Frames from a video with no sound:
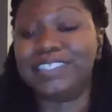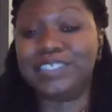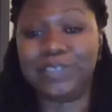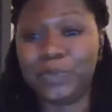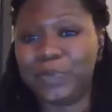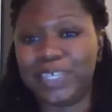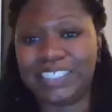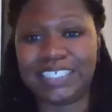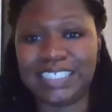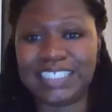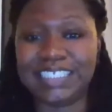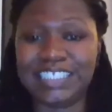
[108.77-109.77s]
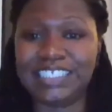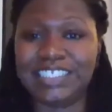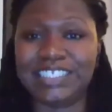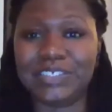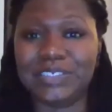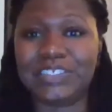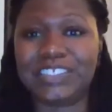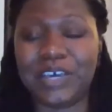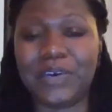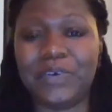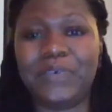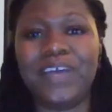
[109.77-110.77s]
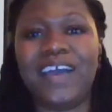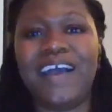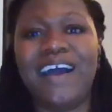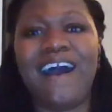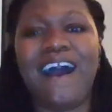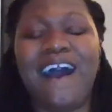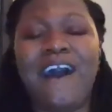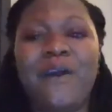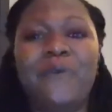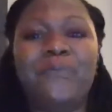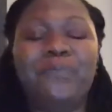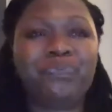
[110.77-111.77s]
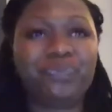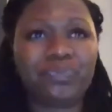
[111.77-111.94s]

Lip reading: too much attention to. So I